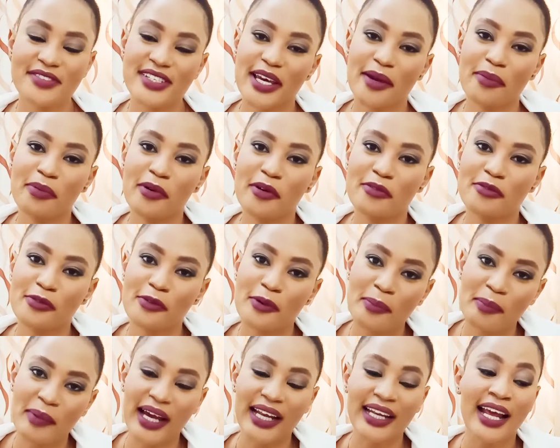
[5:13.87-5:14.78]
type of
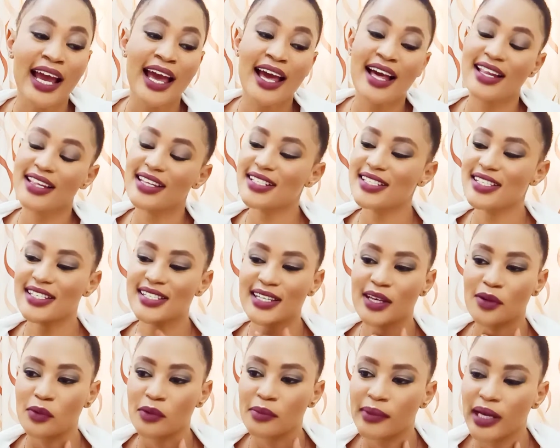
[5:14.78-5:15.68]
woman. This is
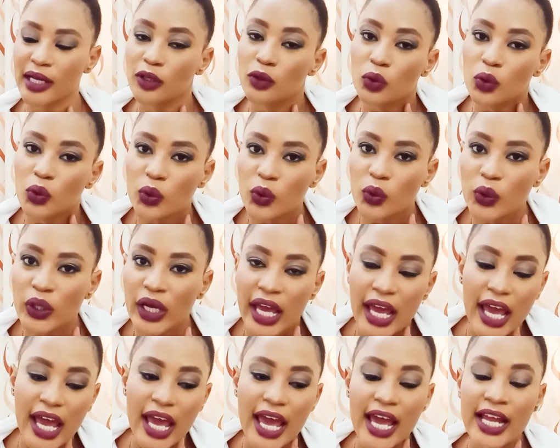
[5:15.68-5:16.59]
the woman who
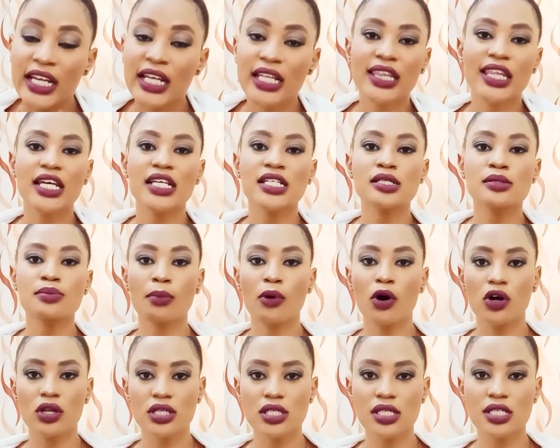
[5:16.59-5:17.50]
anything
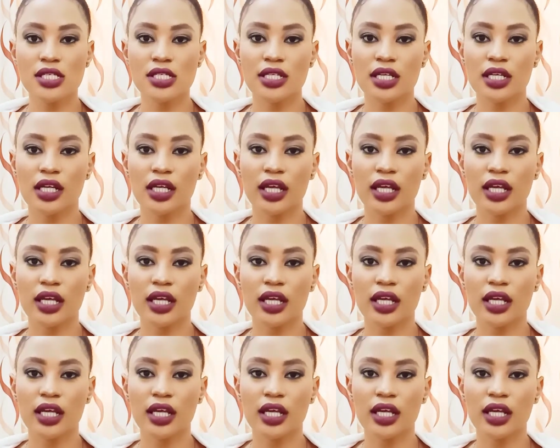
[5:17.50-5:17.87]
smalls